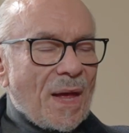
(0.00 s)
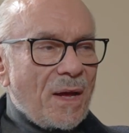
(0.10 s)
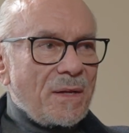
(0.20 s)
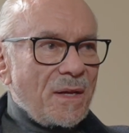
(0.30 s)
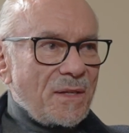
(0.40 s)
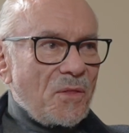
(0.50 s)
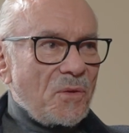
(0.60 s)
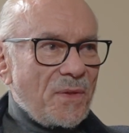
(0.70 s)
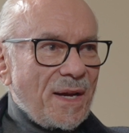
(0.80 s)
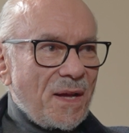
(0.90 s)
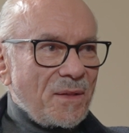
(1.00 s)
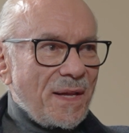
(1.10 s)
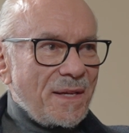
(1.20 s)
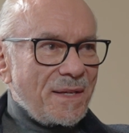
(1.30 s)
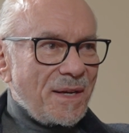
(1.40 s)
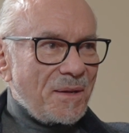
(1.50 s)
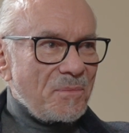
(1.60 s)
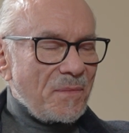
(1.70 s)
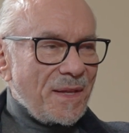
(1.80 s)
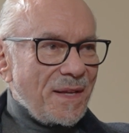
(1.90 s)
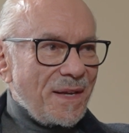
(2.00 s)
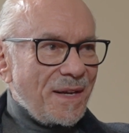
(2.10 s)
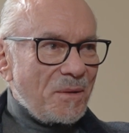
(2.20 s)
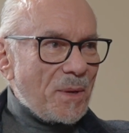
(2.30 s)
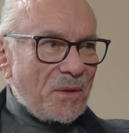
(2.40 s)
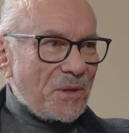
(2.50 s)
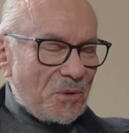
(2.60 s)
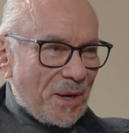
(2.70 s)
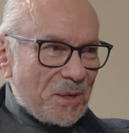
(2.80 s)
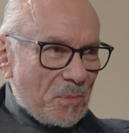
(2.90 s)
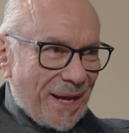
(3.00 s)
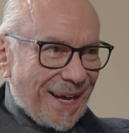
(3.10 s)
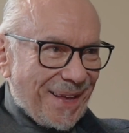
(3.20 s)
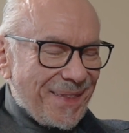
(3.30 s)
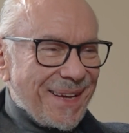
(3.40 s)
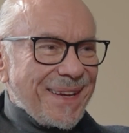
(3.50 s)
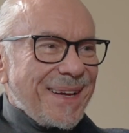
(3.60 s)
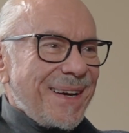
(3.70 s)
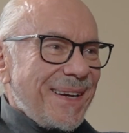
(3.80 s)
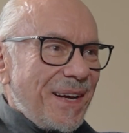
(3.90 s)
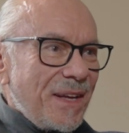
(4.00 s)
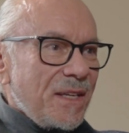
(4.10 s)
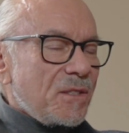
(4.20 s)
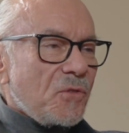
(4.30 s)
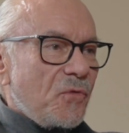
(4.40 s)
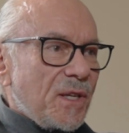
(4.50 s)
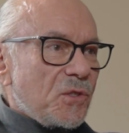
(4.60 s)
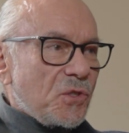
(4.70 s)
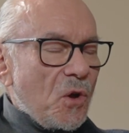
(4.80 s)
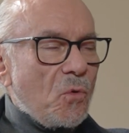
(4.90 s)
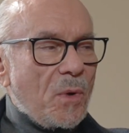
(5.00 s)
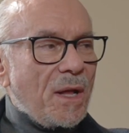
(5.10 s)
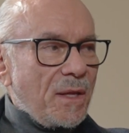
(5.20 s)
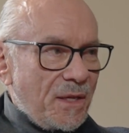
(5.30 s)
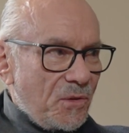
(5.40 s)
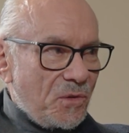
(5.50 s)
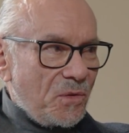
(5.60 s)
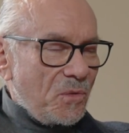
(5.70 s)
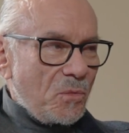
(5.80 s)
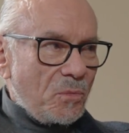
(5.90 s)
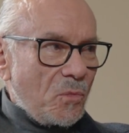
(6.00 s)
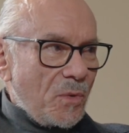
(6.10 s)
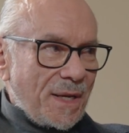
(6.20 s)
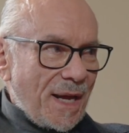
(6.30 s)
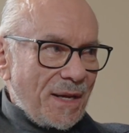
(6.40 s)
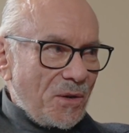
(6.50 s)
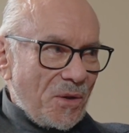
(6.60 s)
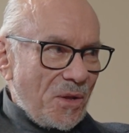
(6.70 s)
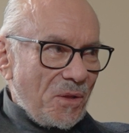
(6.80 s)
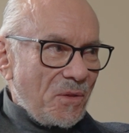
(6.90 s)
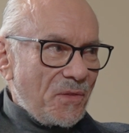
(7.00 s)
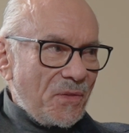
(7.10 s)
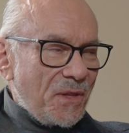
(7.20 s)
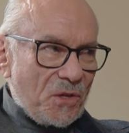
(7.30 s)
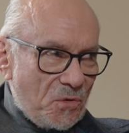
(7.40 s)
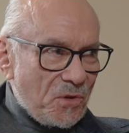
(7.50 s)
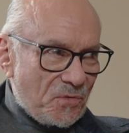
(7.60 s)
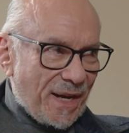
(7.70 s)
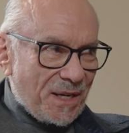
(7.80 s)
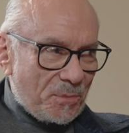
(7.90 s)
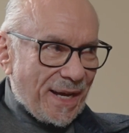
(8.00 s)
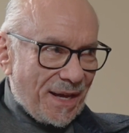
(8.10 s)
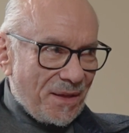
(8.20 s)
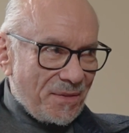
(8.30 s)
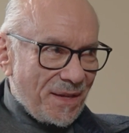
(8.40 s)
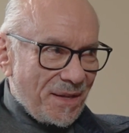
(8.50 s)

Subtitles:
Another thing I like about the direct path is it fits so well into what I call the unified path,